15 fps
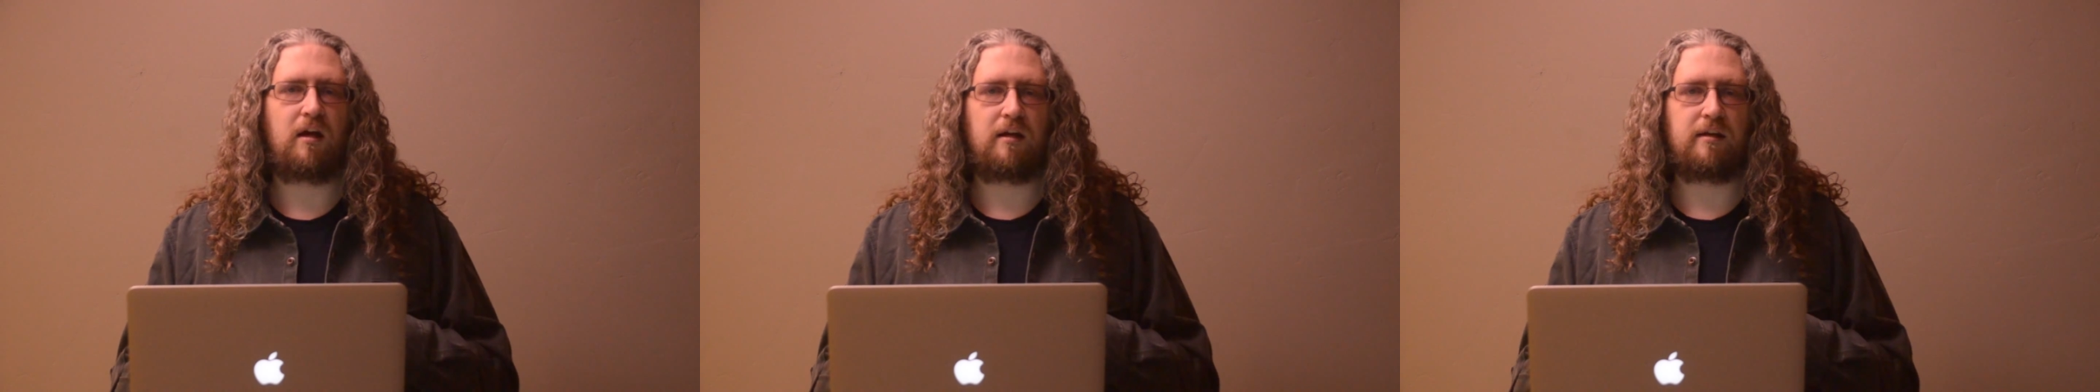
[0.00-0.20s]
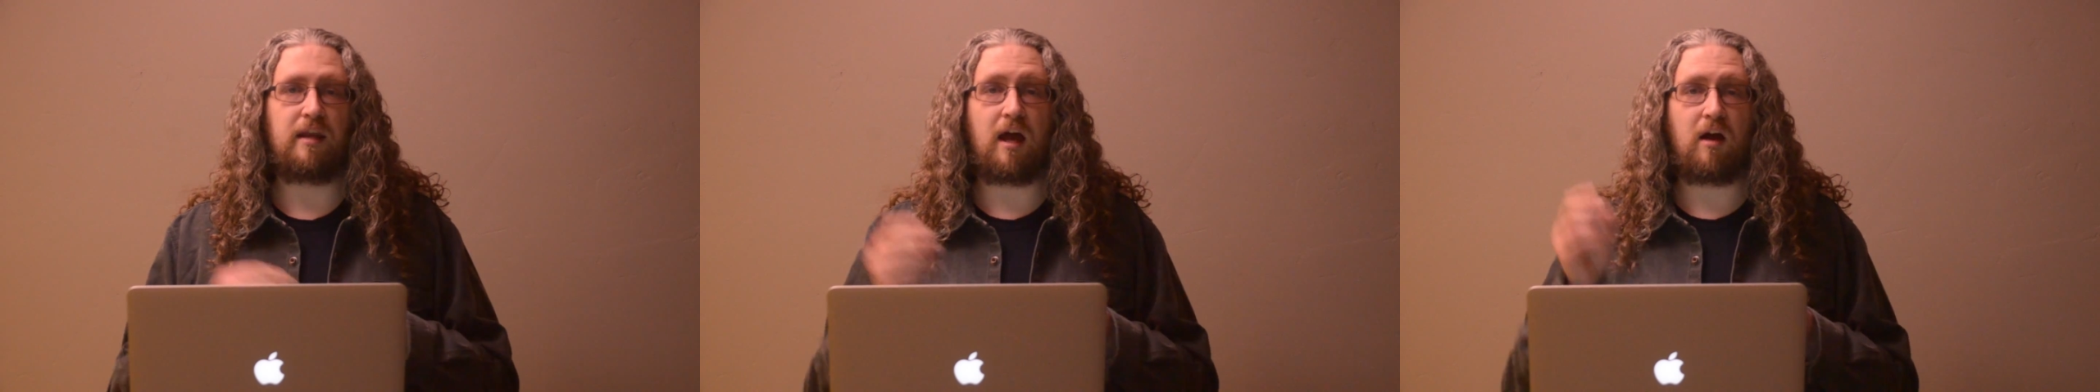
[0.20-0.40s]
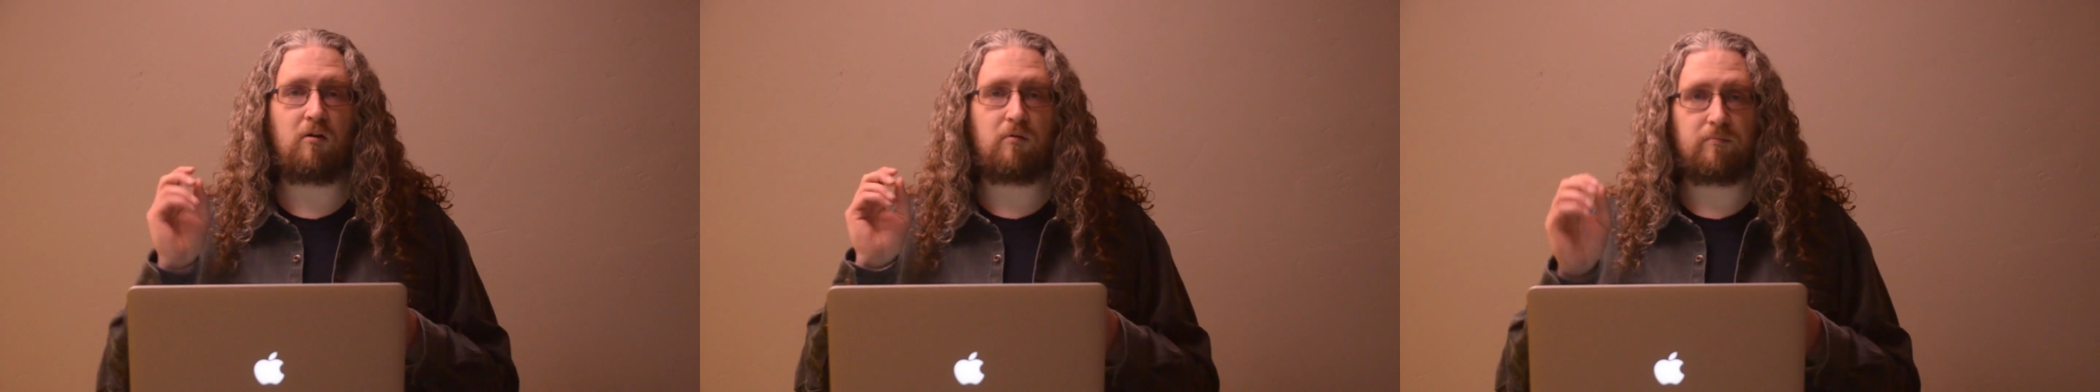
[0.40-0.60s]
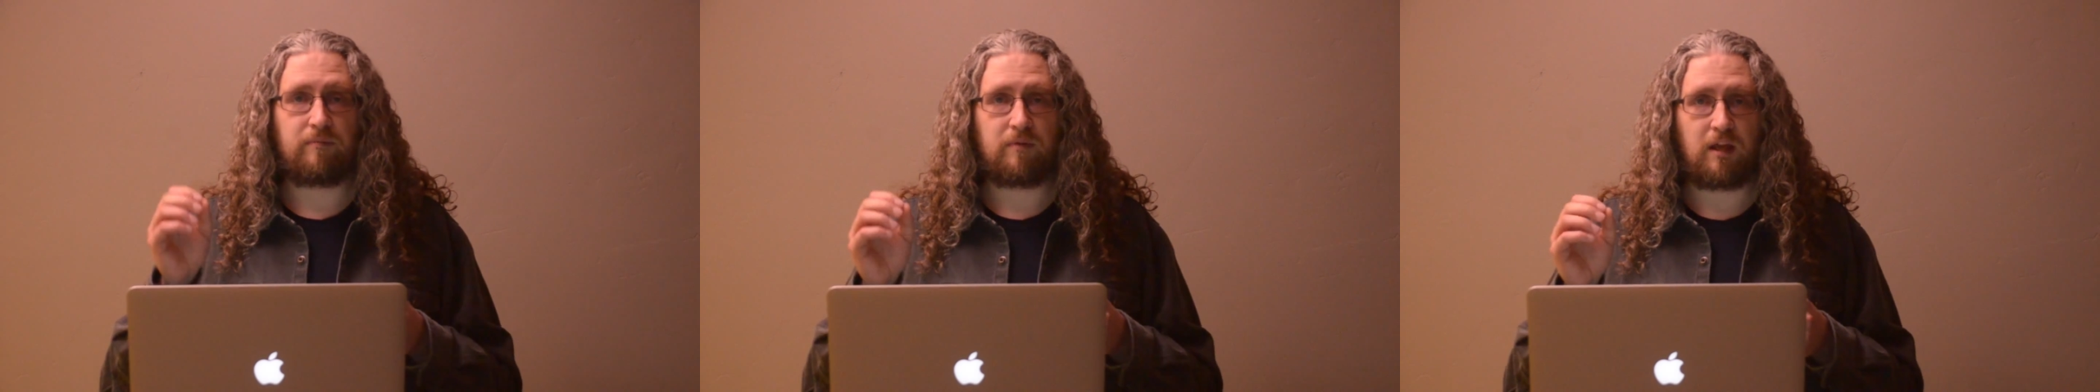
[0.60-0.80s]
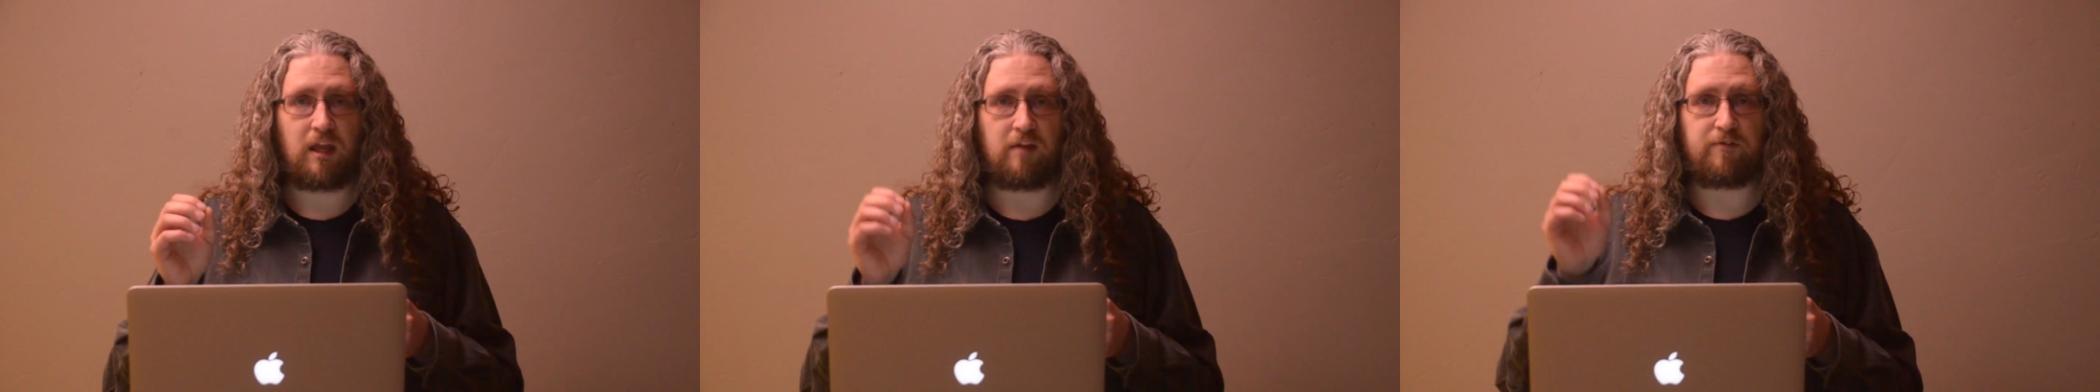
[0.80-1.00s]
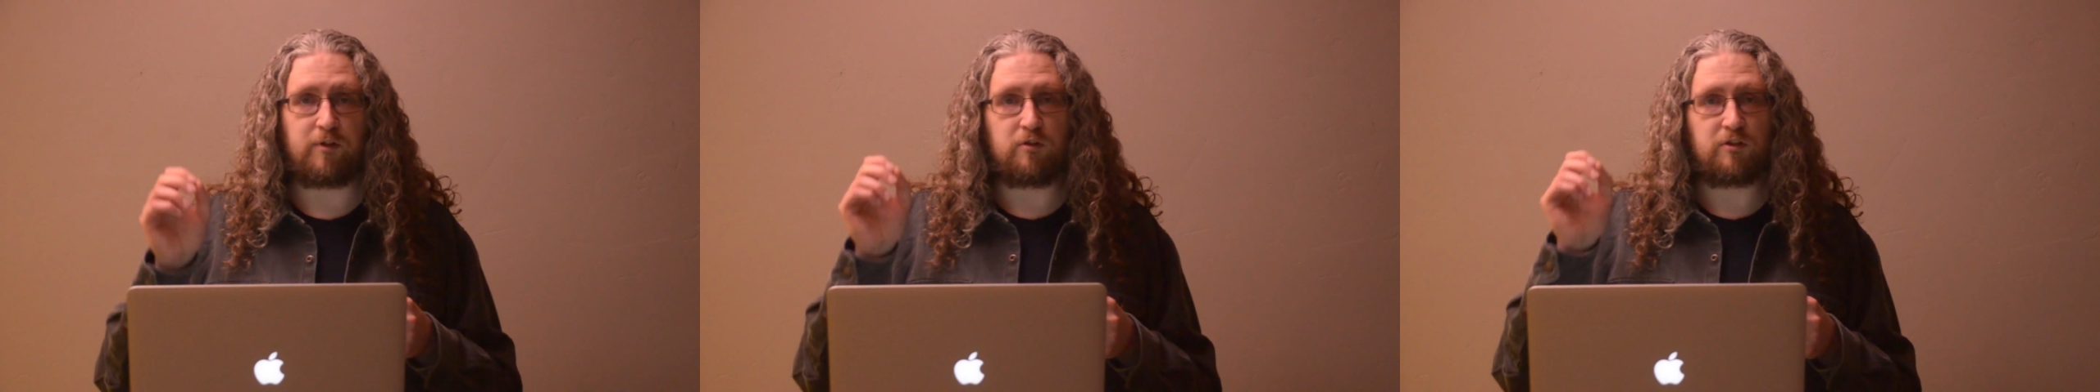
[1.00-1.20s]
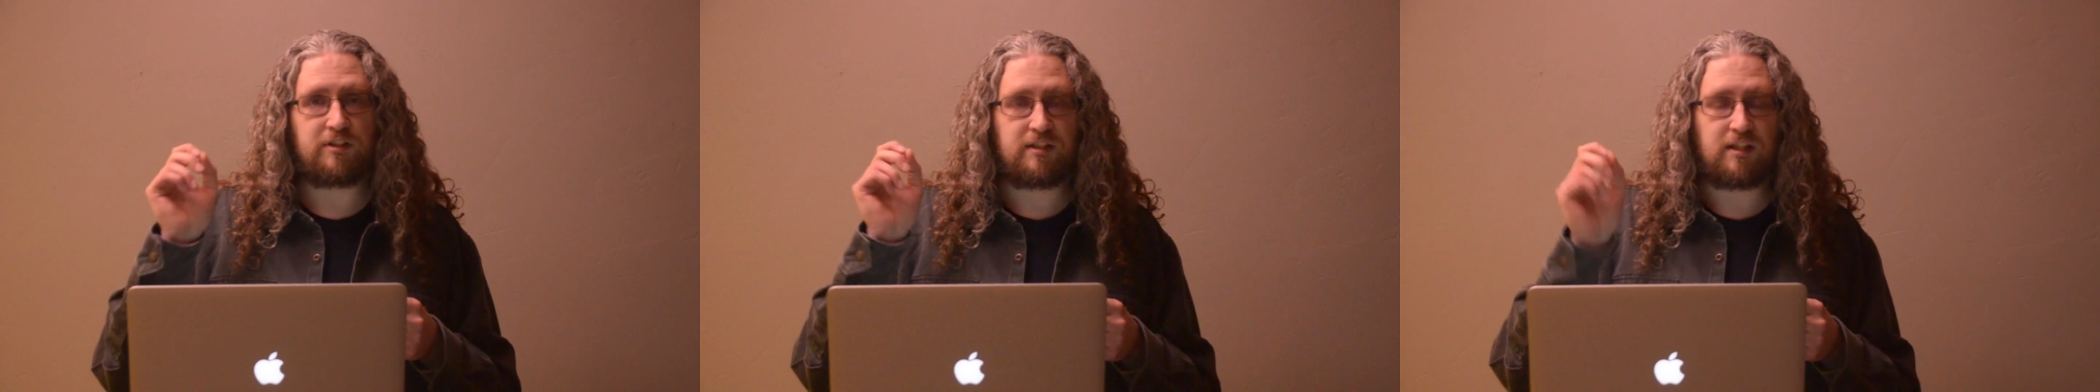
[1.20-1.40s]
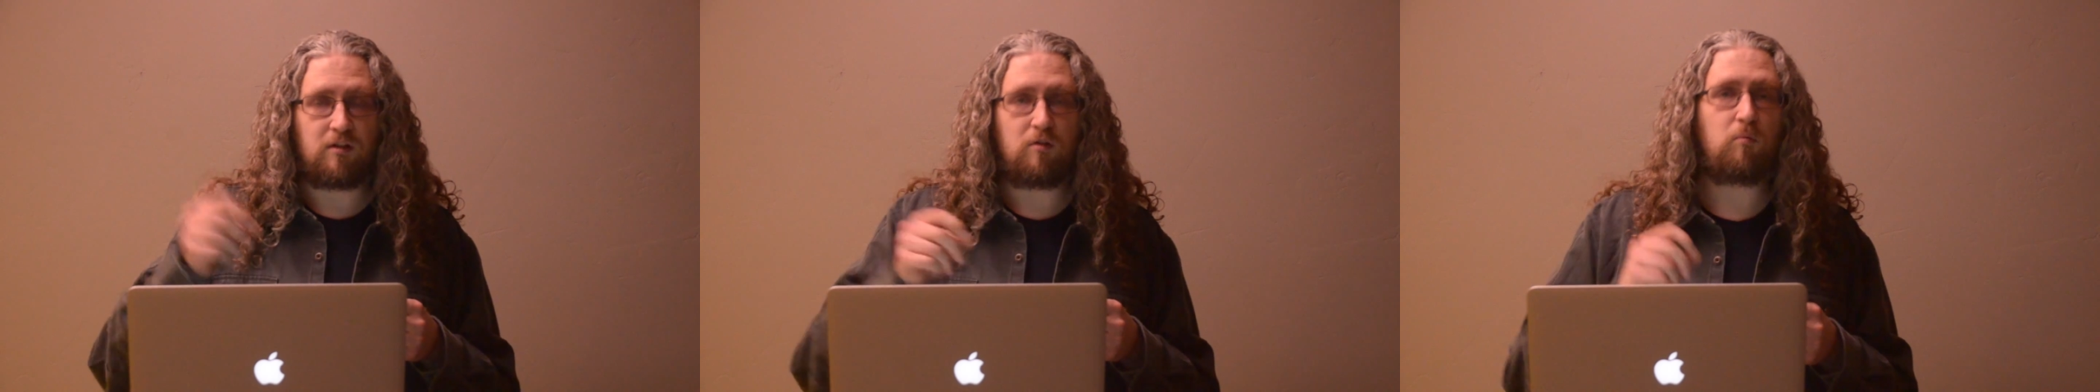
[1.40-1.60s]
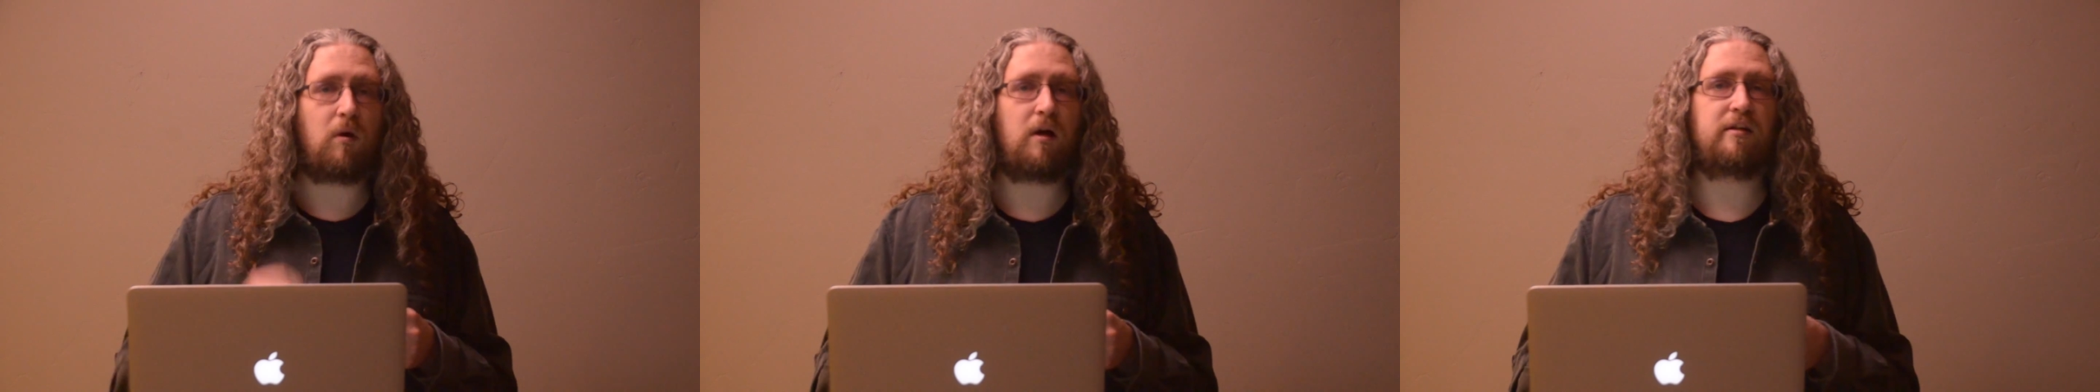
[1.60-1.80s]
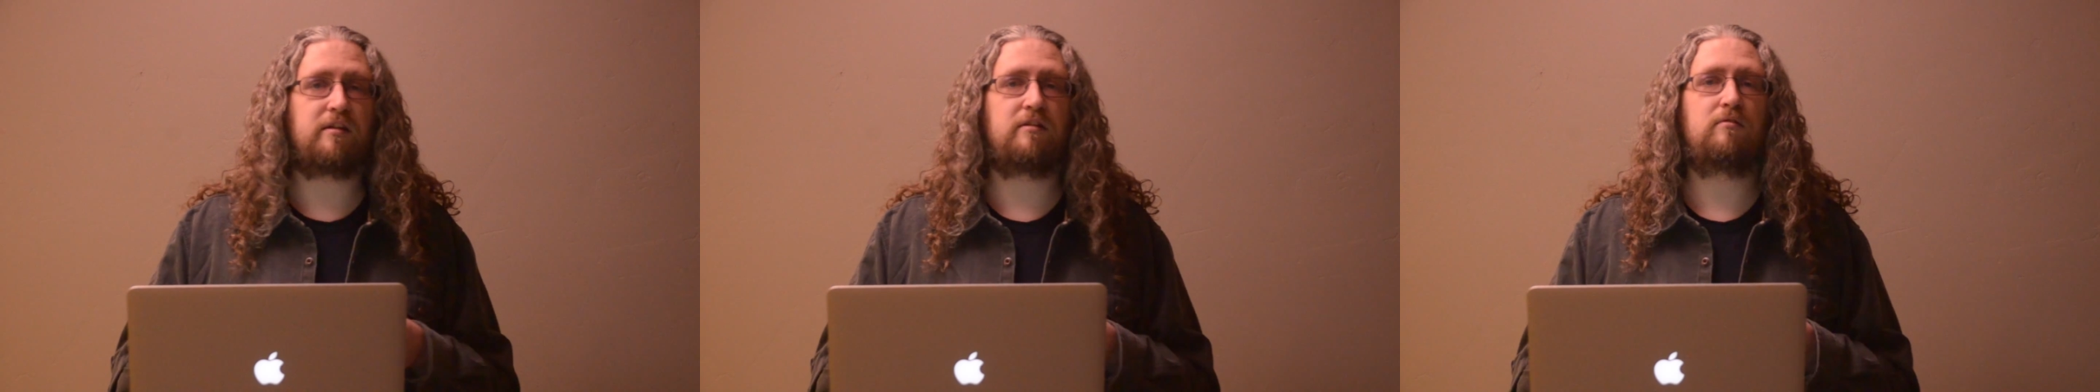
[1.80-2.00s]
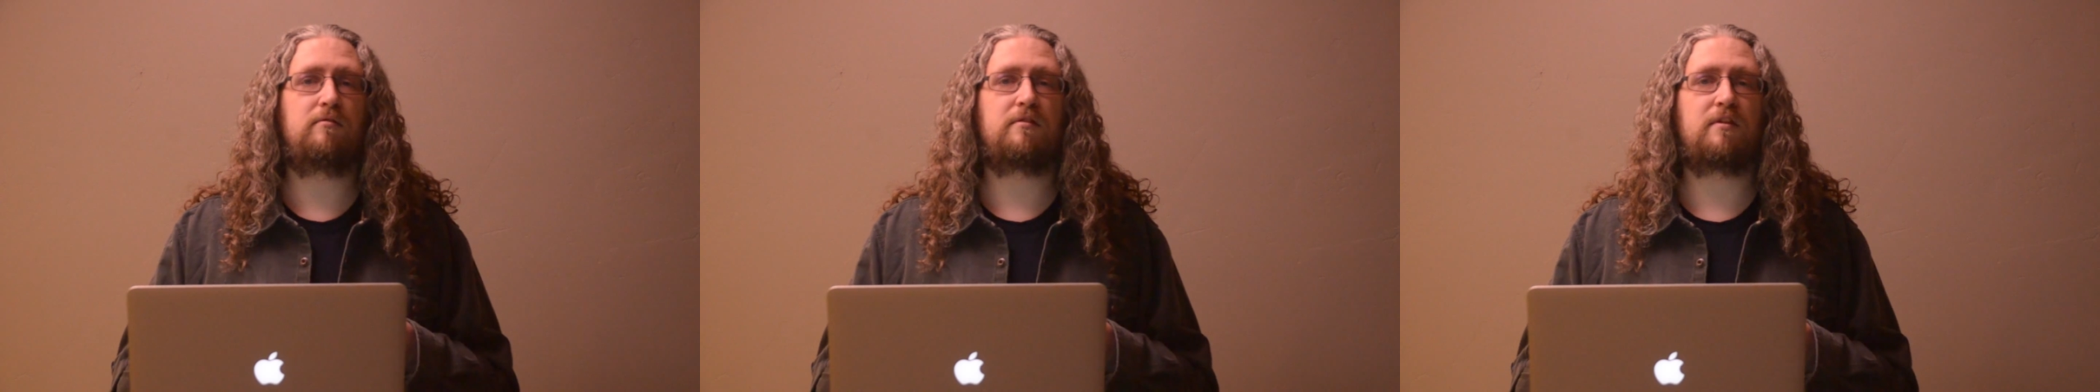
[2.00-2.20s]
Now, if you still want to use